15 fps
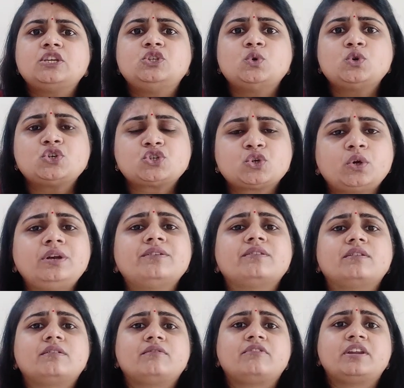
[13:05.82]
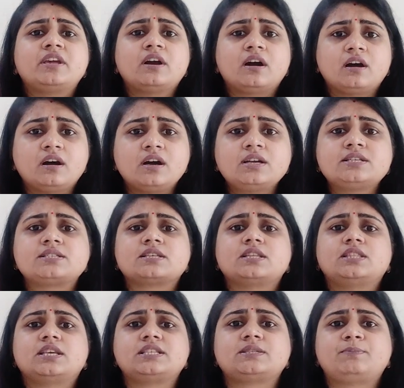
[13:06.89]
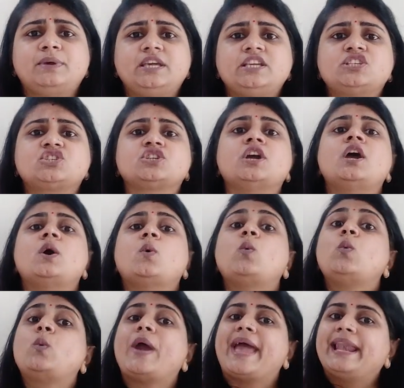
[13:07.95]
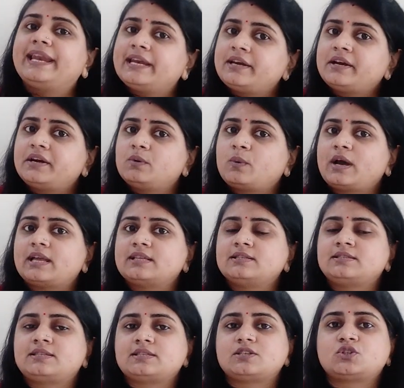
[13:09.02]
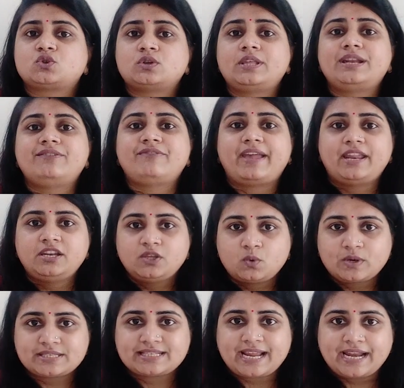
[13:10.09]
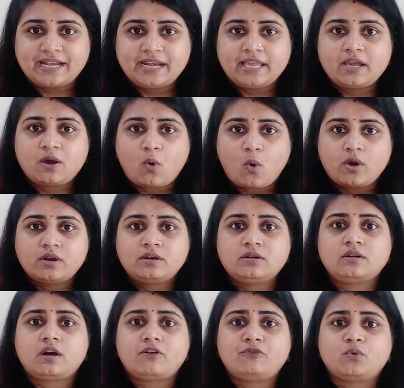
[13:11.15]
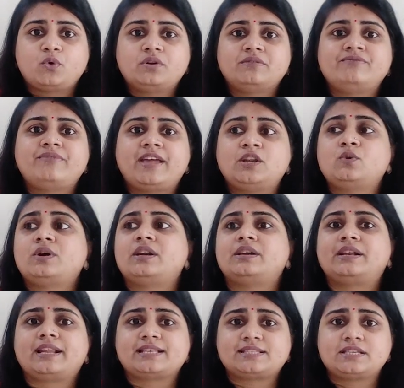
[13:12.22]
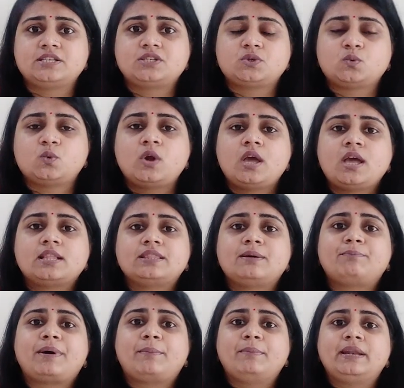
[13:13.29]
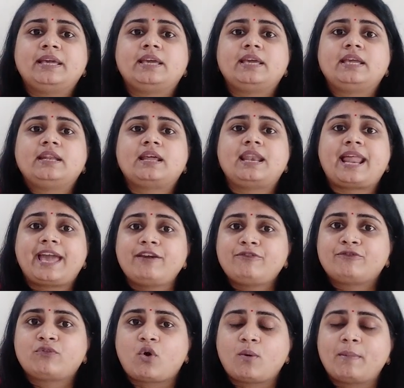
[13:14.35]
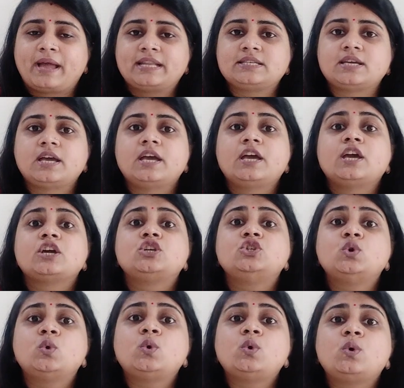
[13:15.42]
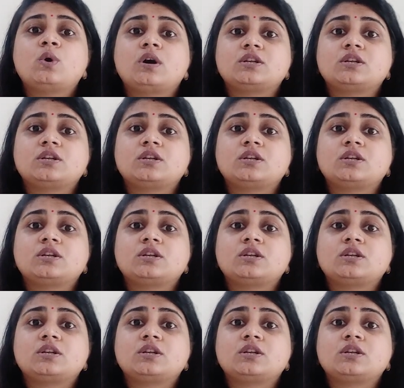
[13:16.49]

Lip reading: You should rehearse the speech well in advance so that when you are standing on a forum where you are addressing the public in a live format, you